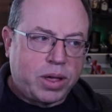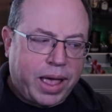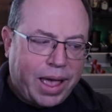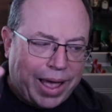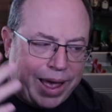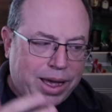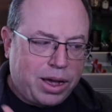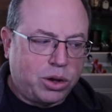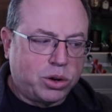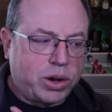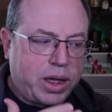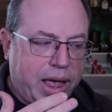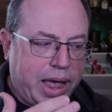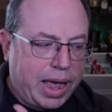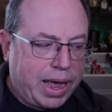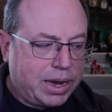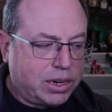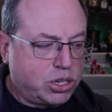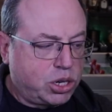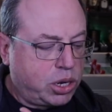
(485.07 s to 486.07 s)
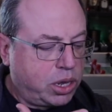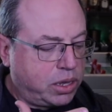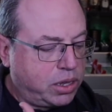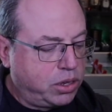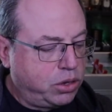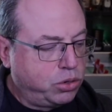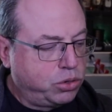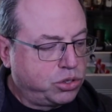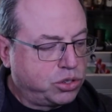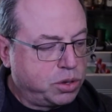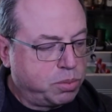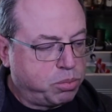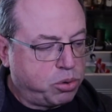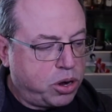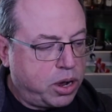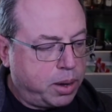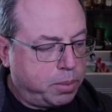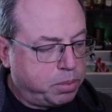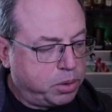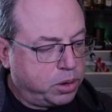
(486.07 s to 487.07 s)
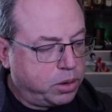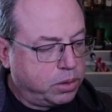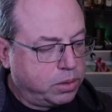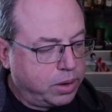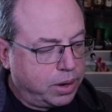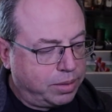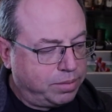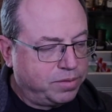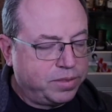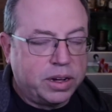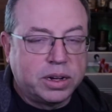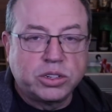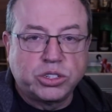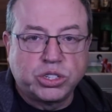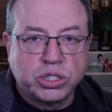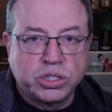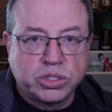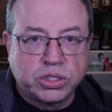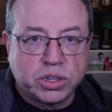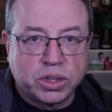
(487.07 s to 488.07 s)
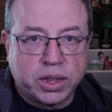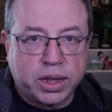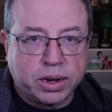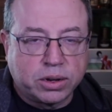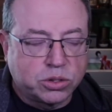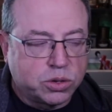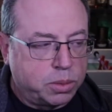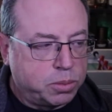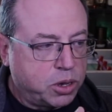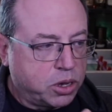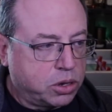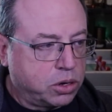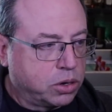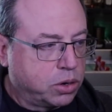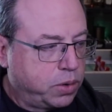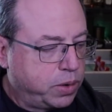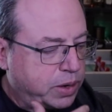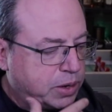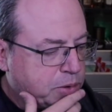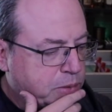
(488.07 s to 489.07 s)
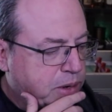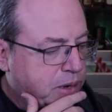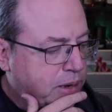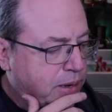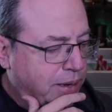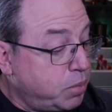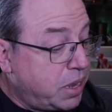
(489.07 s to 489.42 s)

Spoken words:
how to actually use the proper functions in there, so I'm not going to go into it.